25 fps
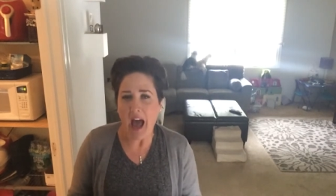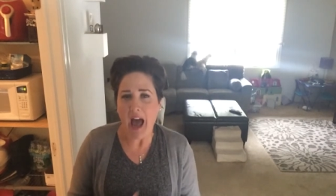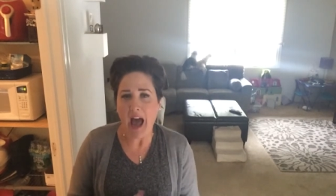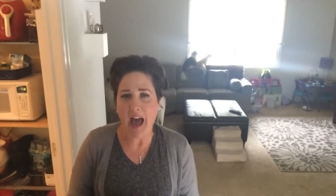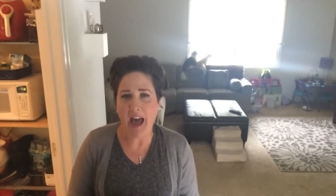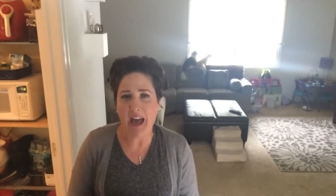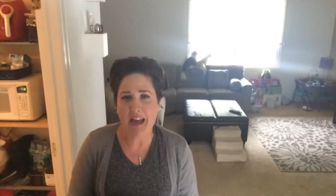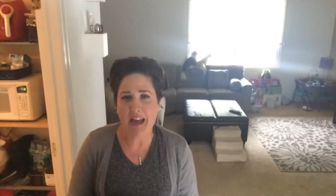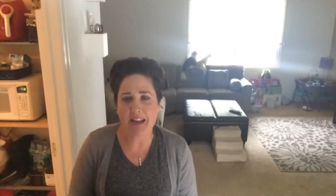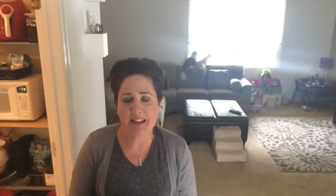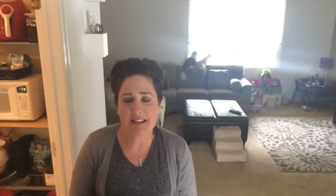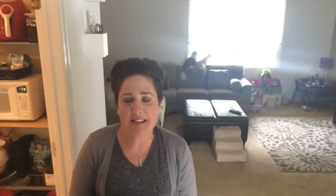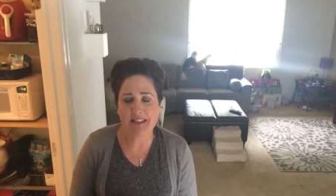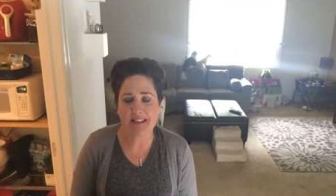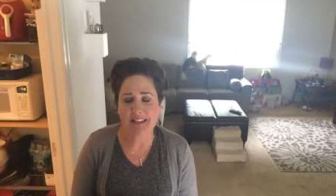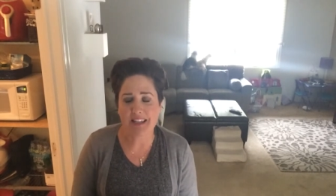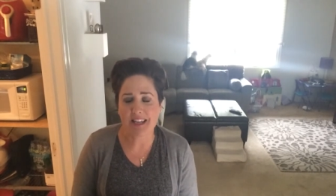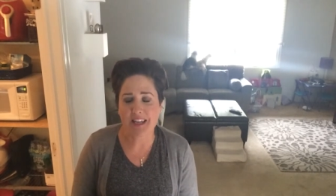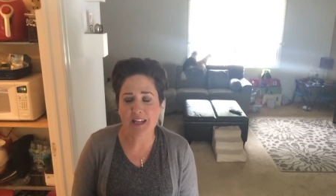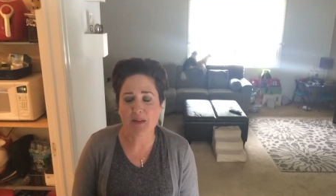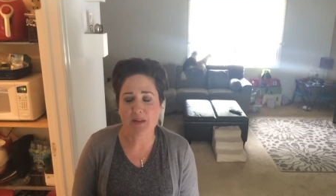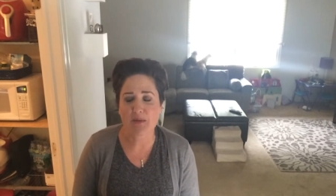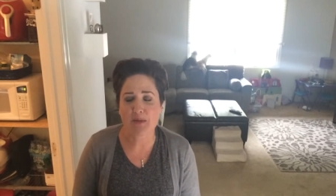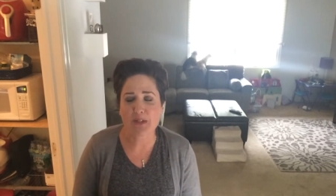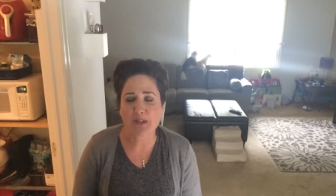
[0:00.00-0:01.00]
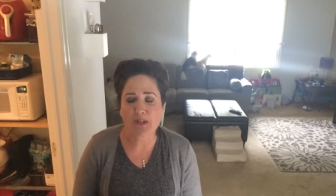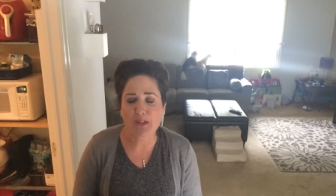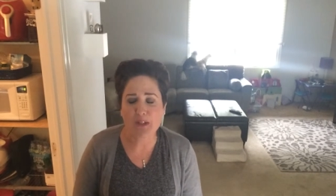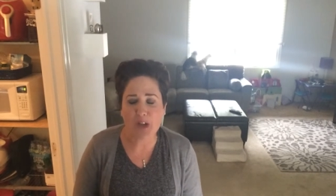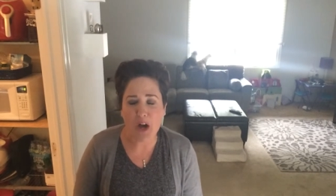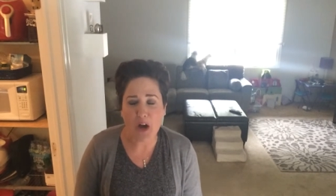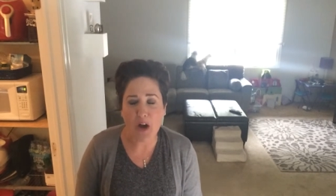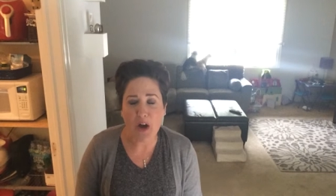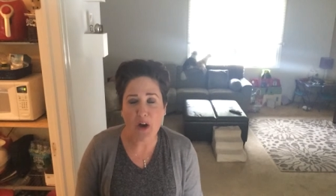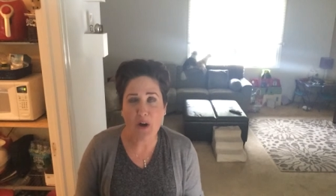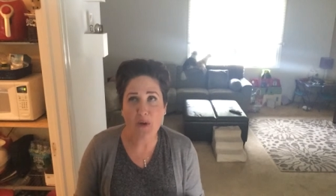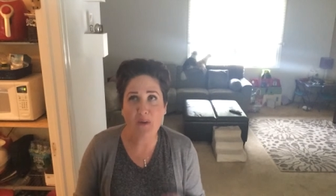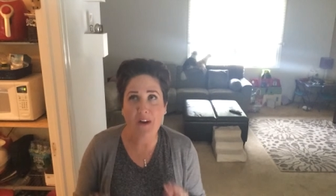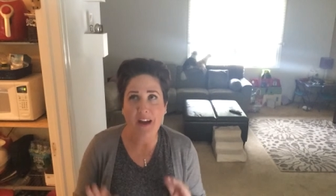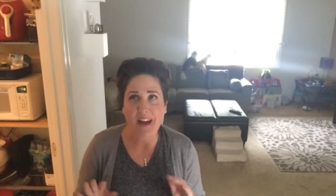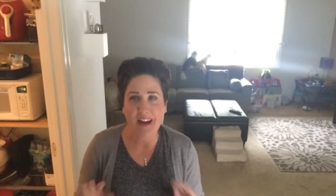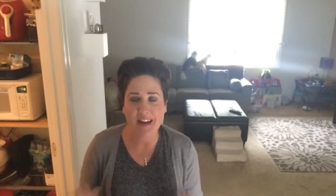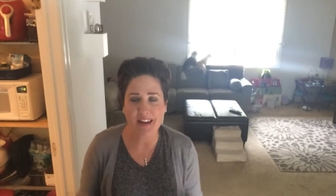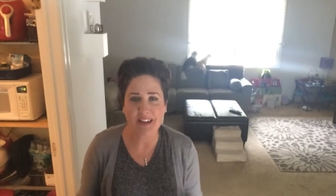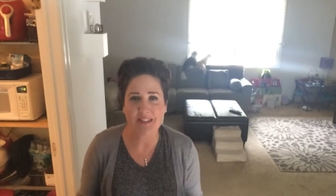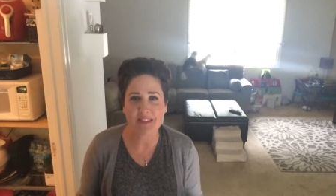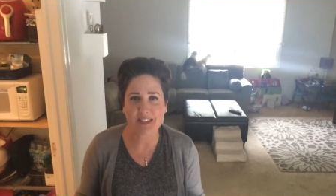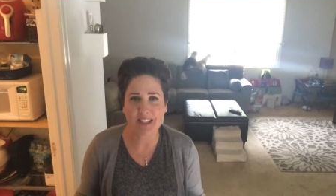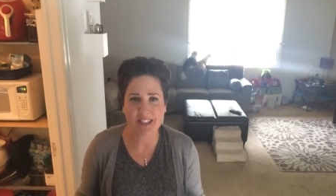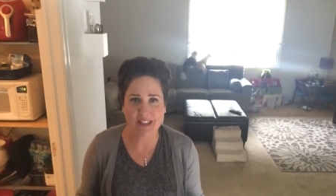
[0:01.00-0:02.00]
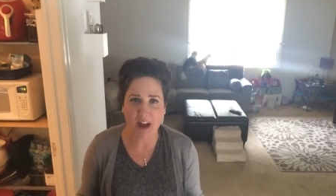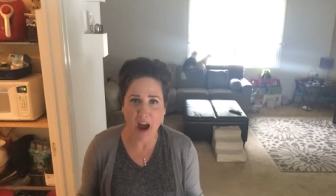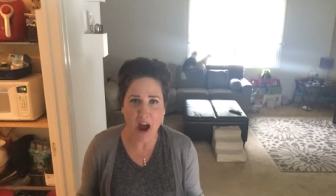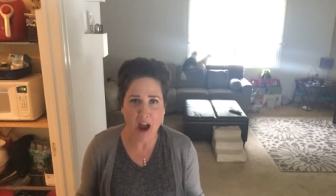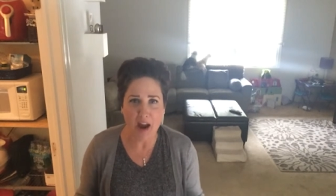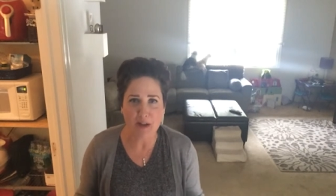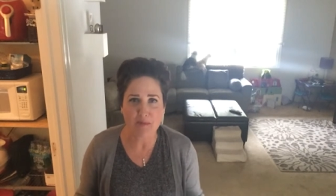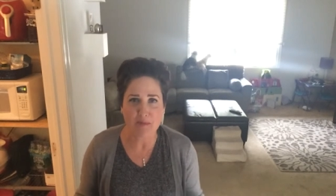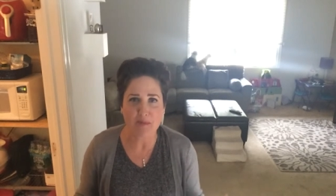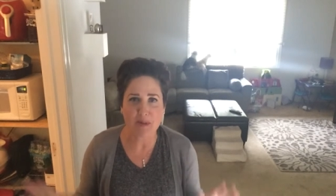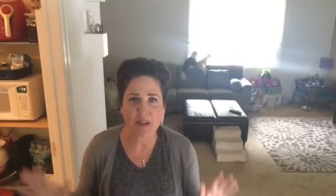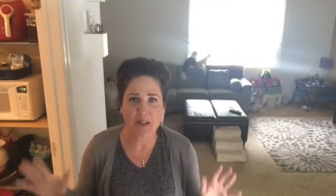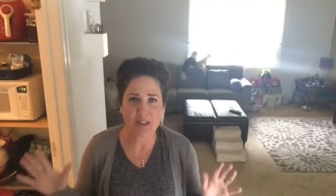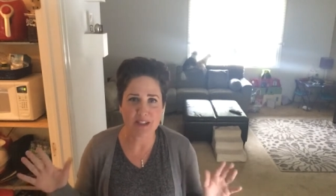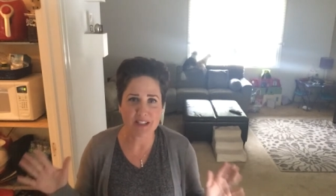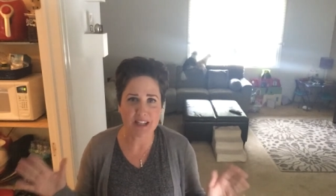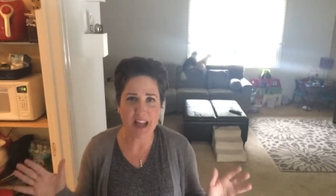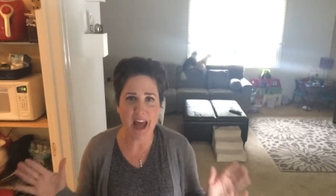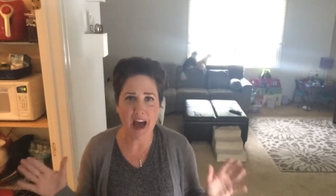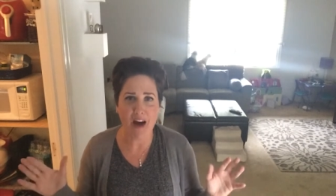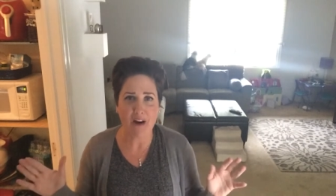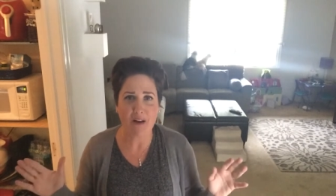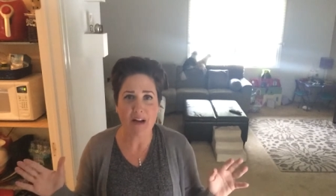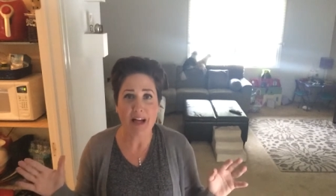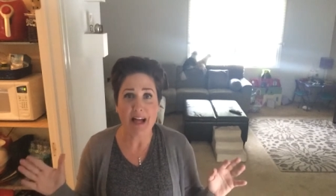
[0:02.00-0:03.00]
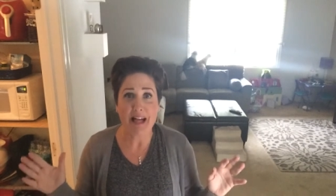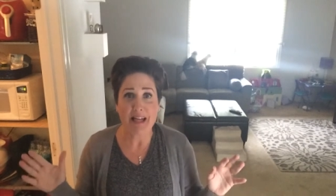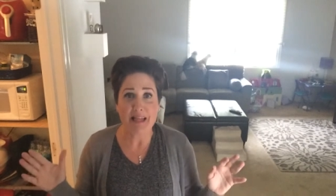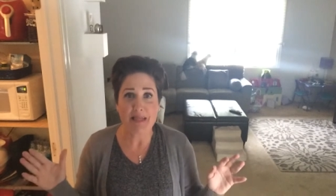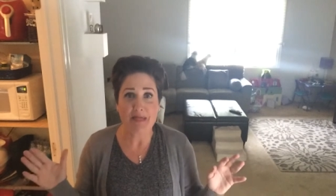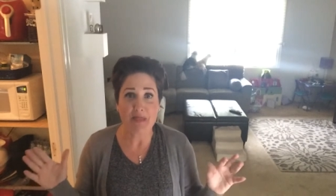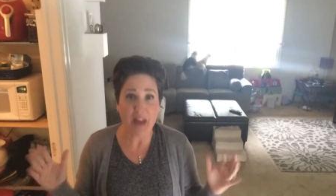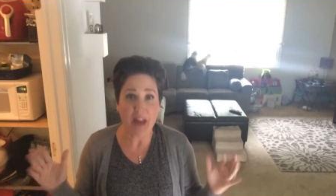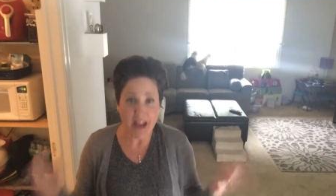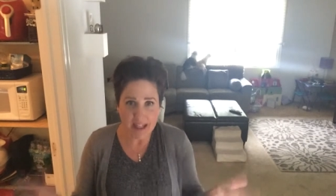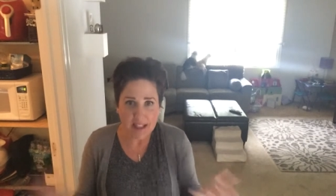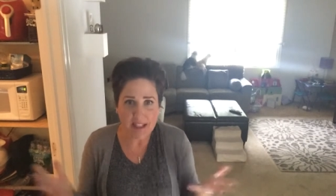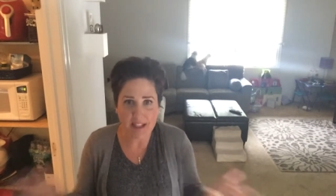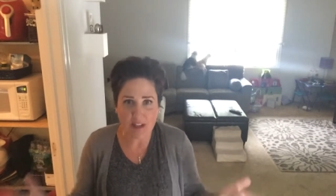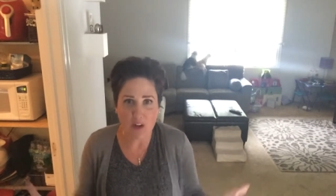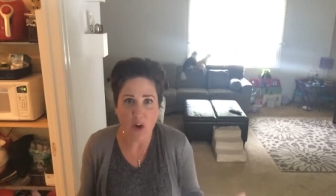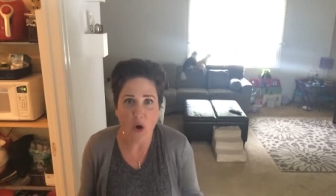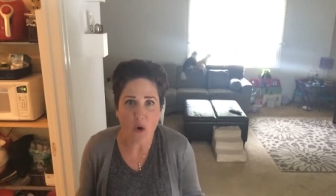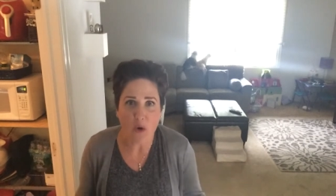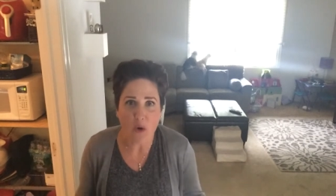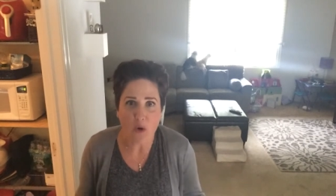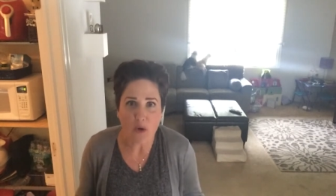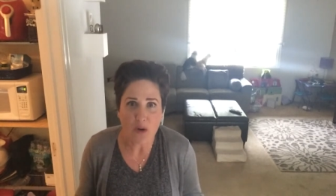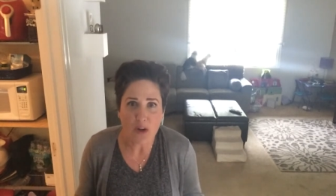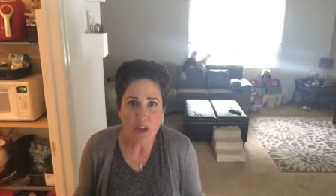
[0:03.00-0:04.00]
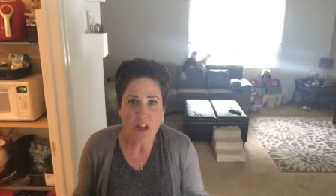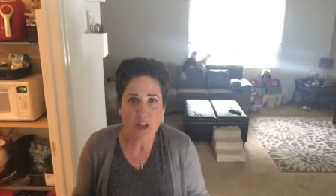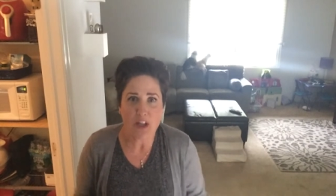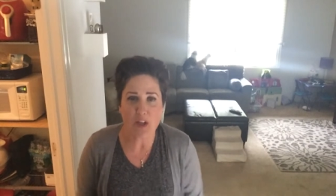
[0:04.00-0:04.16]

And he was so ahead of his time because now that's the goal.